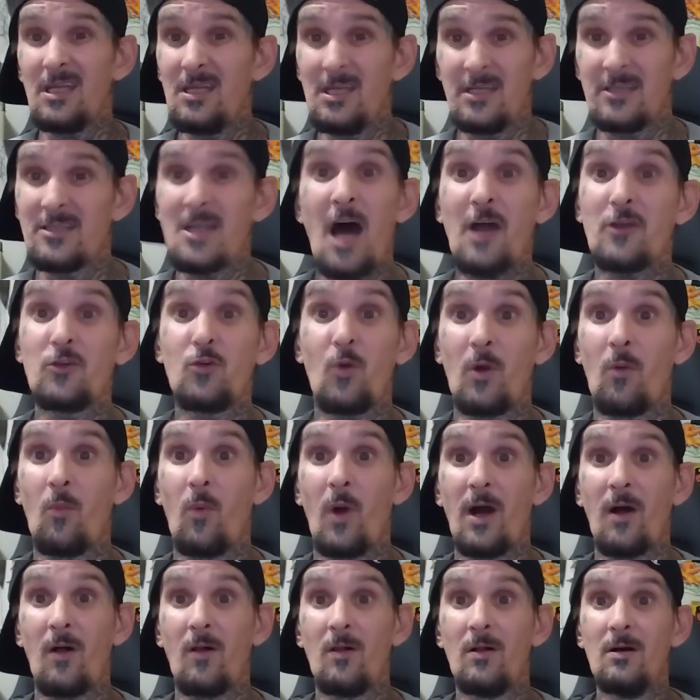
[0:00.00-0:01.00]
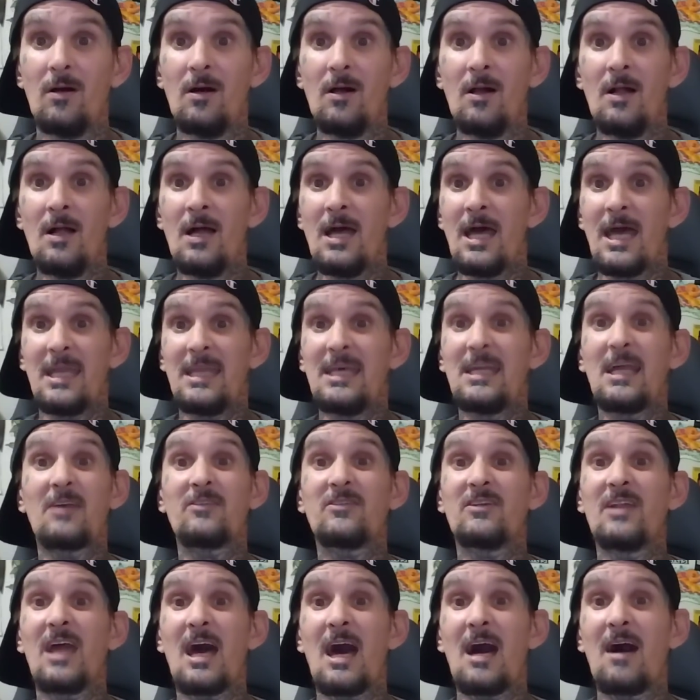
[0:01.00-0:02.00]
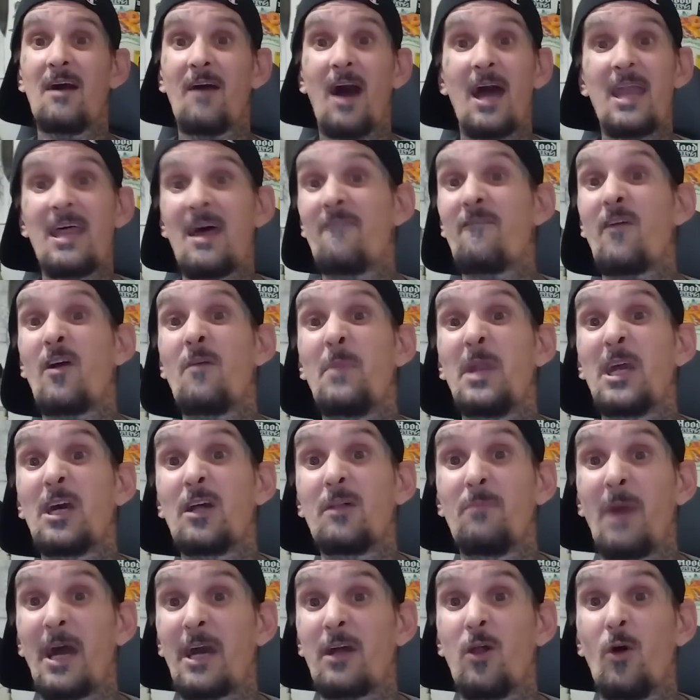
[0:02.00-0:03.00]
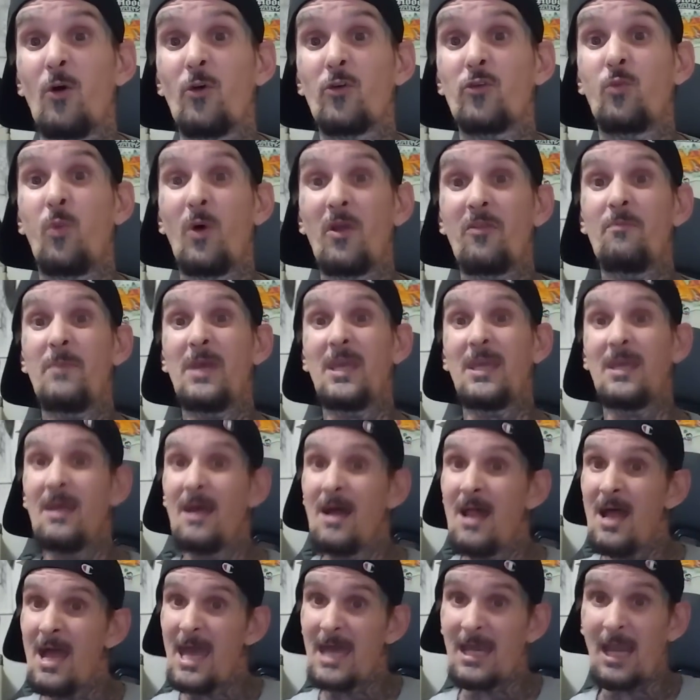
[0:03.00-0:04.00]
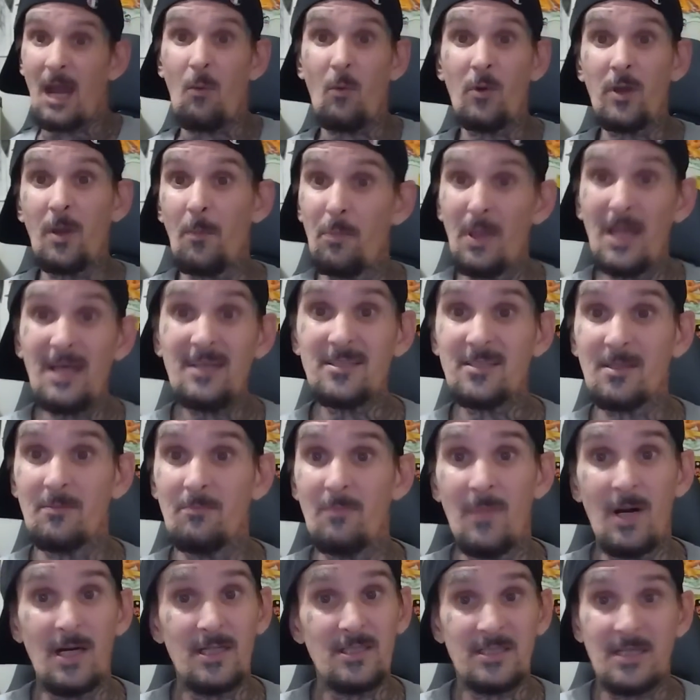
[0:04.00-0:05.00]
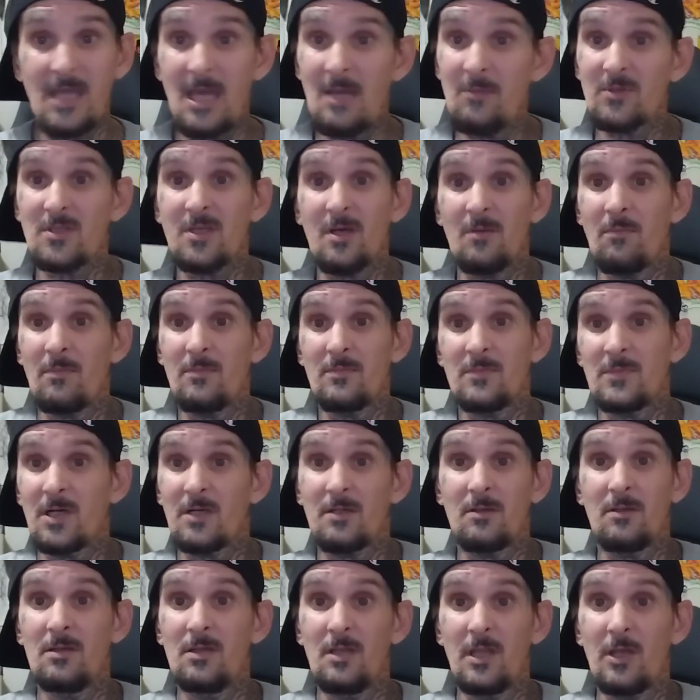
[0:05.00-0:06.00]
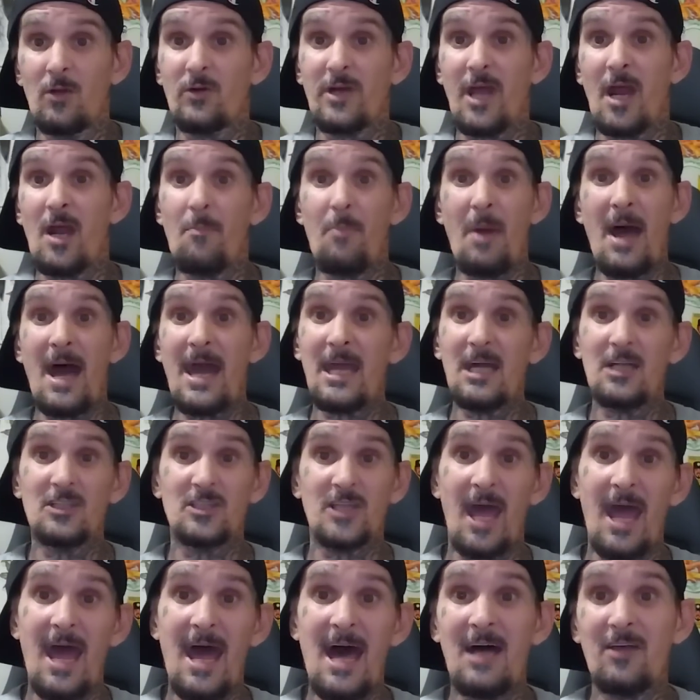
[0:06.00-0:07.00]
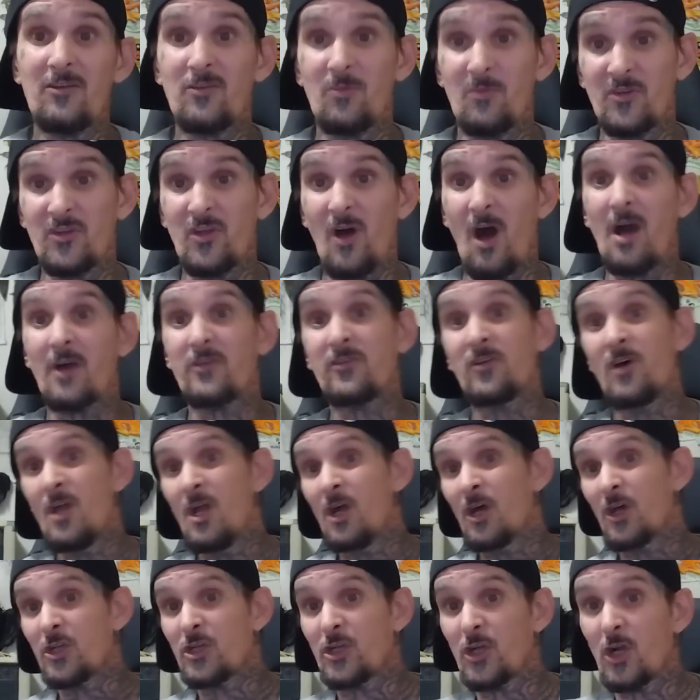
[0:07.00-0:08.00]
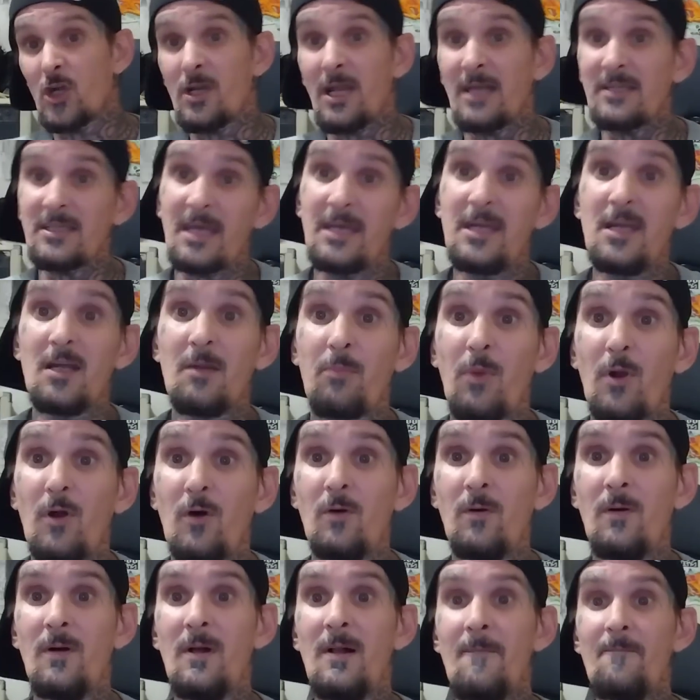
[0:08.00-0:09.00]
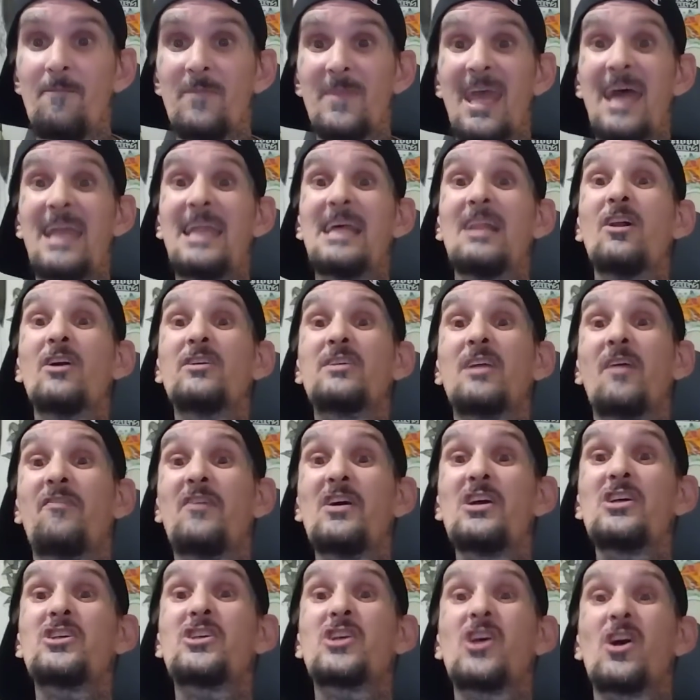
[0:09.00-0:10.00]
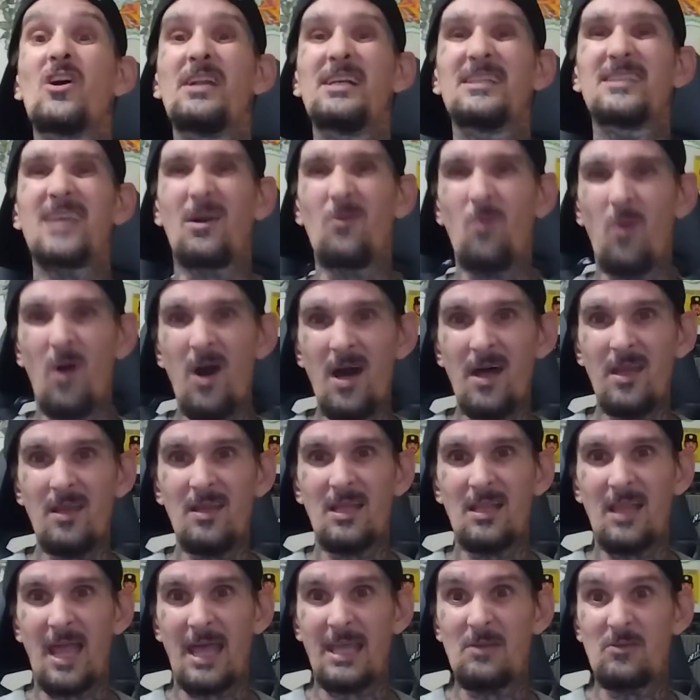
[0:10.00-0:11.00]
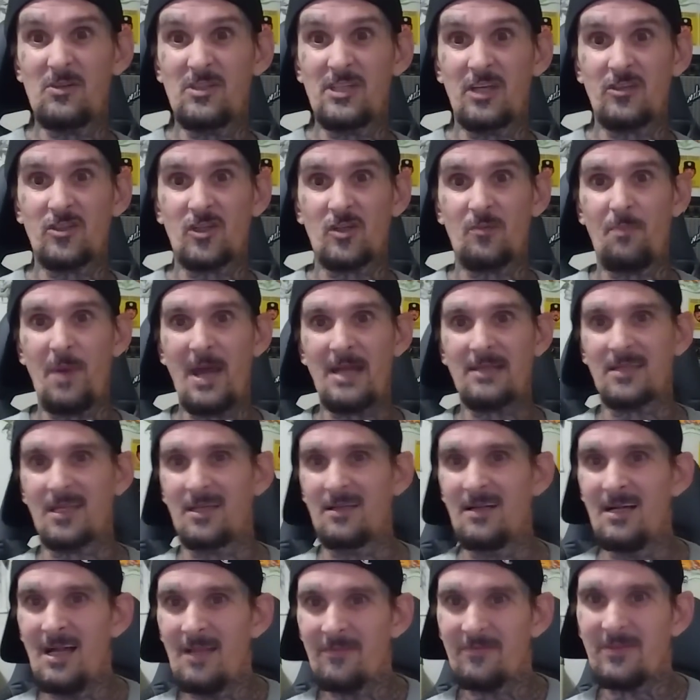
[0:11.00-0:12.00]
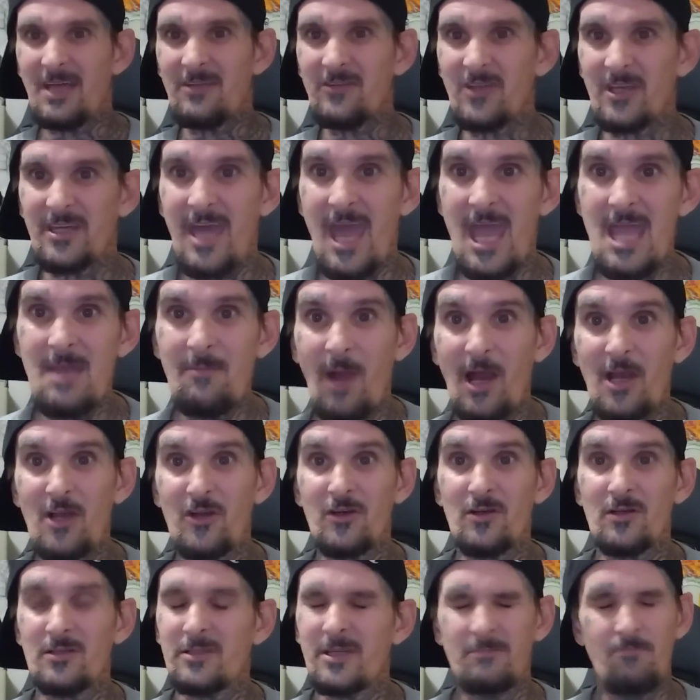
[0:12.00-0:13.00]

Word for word: He's not doing well and he doesn't have, I didn't have very many my clothes with me, and I wanted to bless him. I gave him some little care package, a hat, some socks, a shirt, I was like, here, bro. And he looked at this shirt, and he's like, what? Like he was disrespected. That's a Kmart.